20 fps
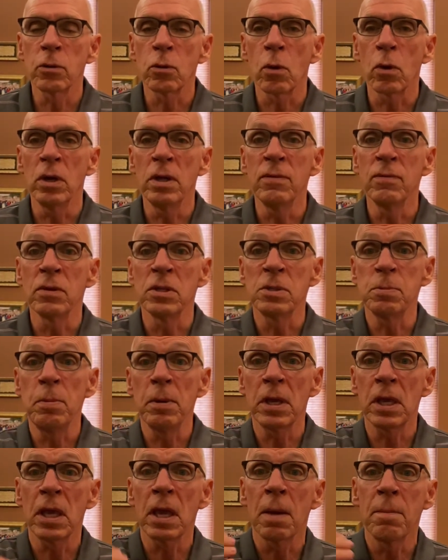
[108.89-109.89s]
or even
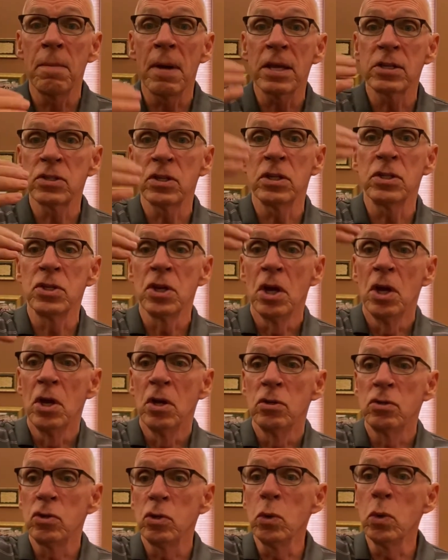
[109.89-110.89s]
speaking a message
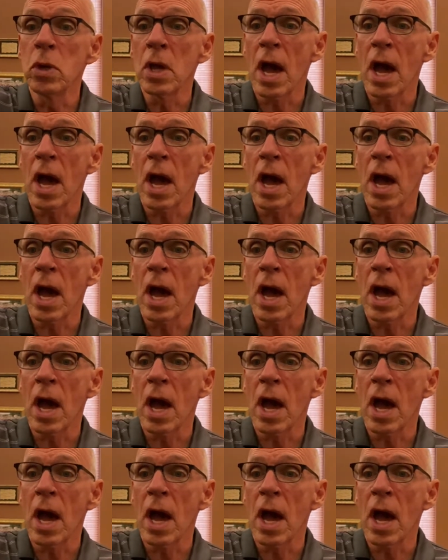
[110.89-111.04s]
to